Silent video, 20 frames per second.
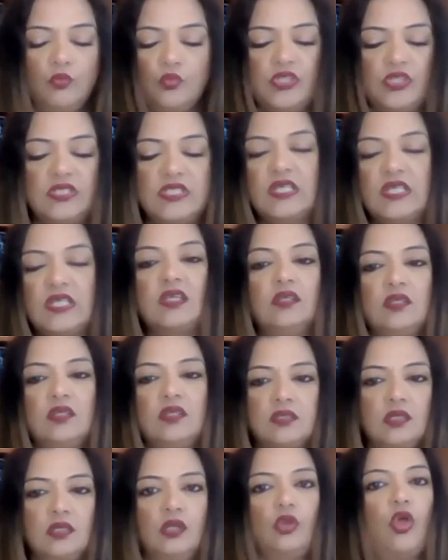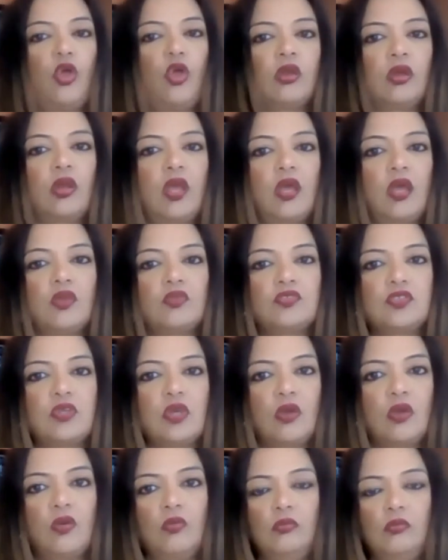ridiculously long now.
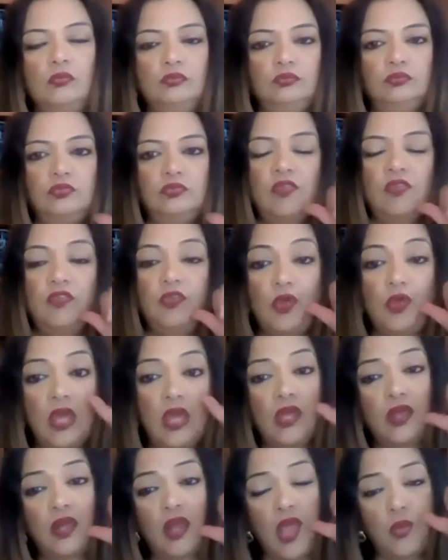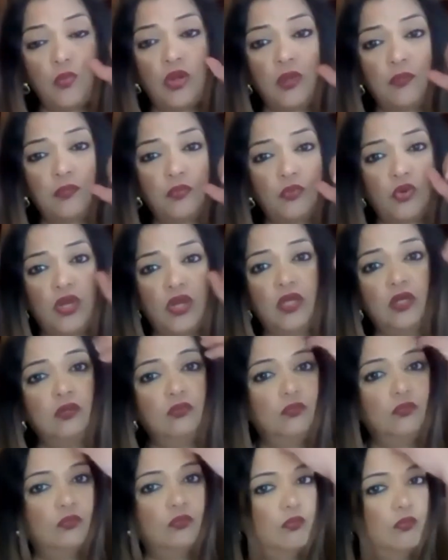So if you can, I would upgrade
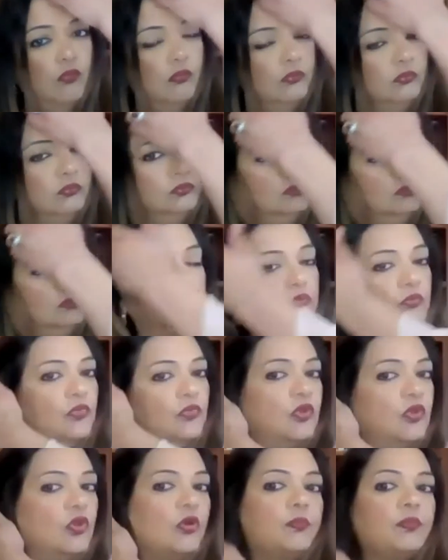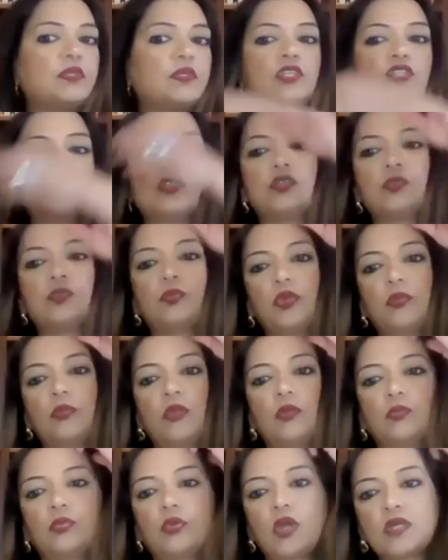your petition to
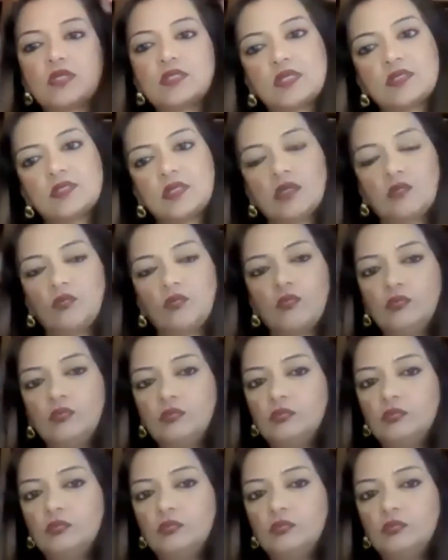premium processing.